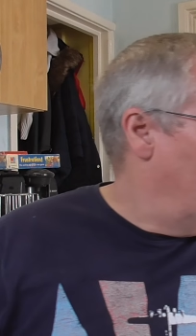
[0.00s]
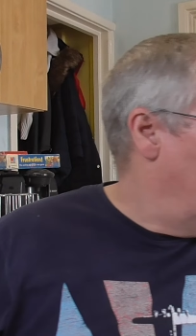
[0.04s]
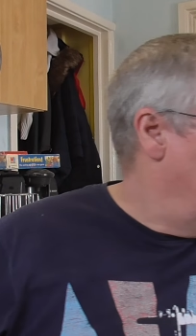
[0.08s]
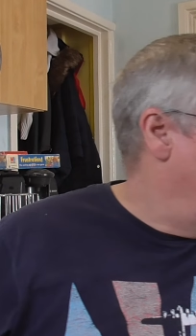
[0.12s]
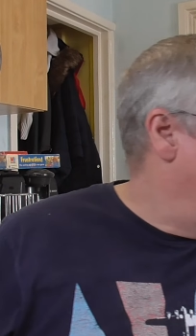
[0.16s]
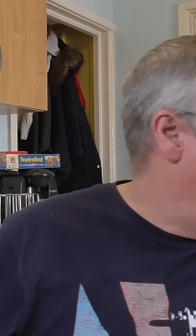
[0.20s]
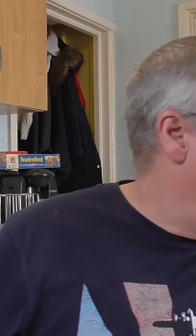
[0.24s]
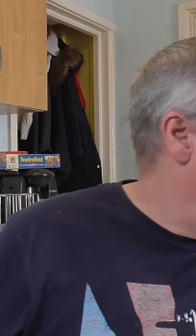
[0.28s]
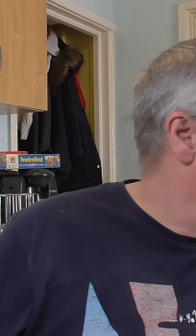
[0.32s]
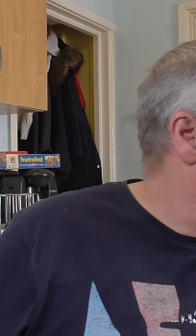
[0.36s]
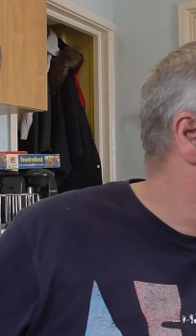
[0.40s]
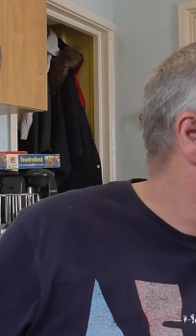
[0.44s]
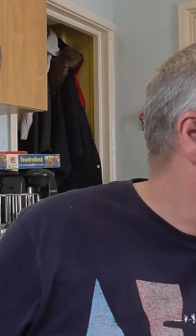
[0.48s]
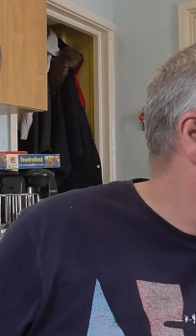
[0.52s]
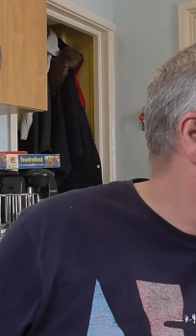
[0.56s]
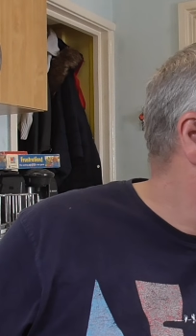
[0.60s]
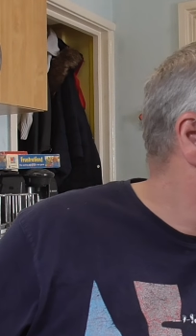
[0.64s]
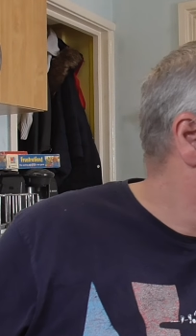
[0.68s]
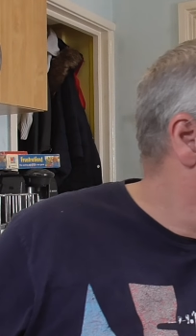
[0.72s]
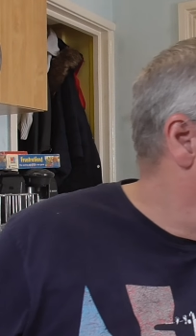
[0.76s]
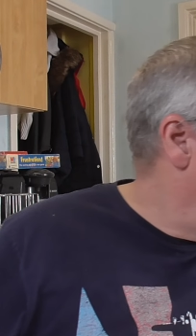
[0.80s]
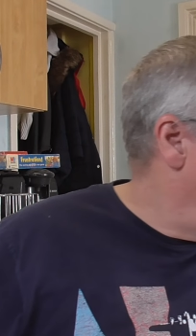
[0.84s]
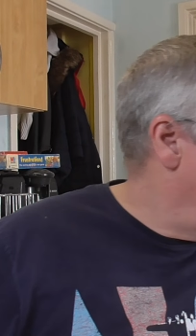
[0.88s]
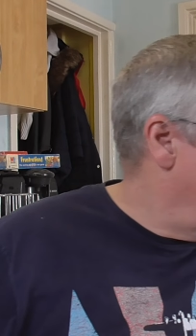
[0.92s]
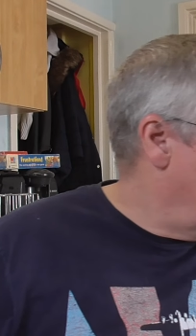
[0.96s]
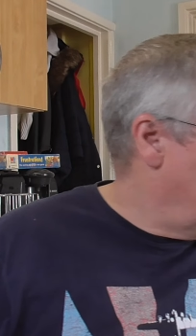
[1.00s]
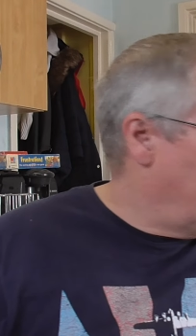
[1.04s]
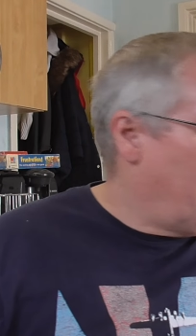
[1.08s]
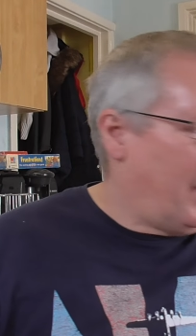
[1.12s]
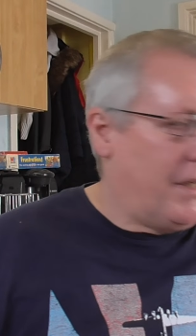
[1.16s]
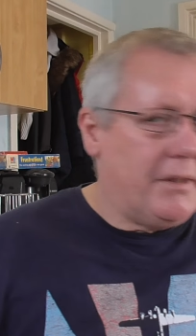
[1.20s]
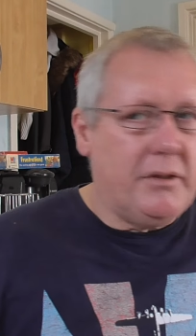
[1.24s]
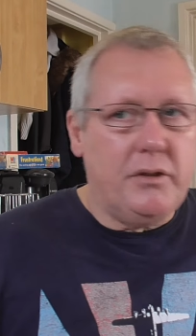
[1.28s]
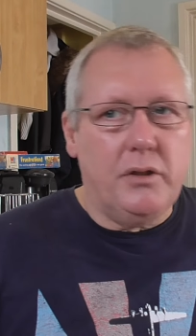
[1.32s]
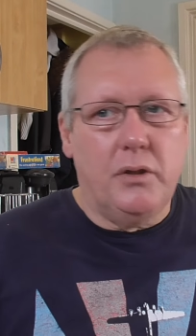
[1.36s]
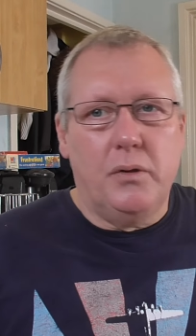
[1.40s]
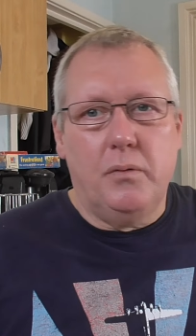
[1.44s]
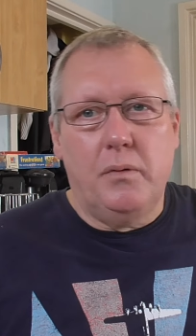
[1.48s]
Um, the
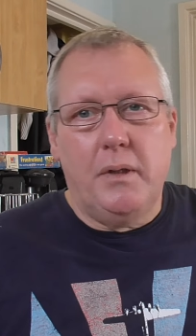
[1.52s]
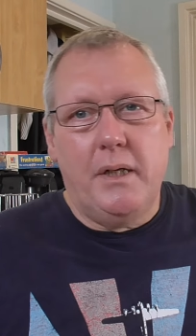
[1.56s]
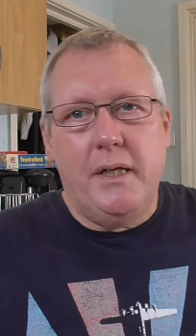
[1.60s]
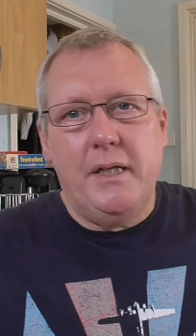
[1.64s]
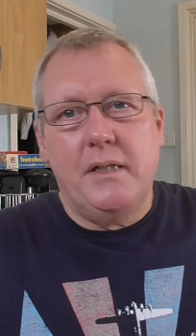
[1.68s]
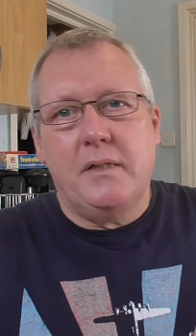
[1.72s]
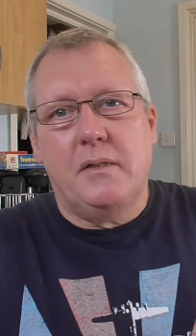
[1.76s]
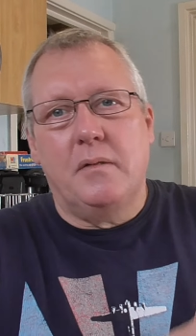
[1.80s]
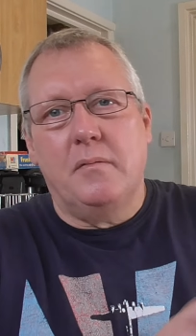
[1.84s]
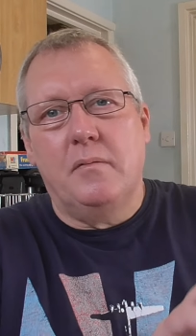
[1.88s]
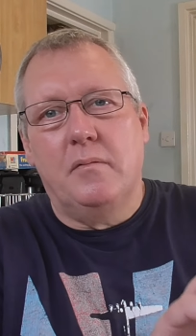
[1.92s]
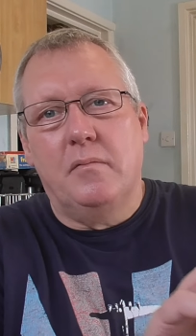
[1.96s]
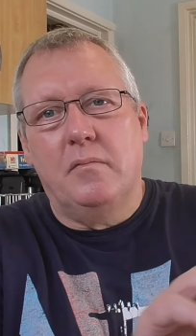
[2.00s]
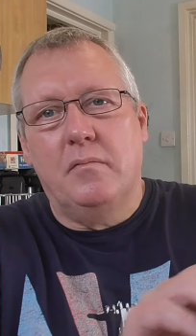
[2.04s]
manual is,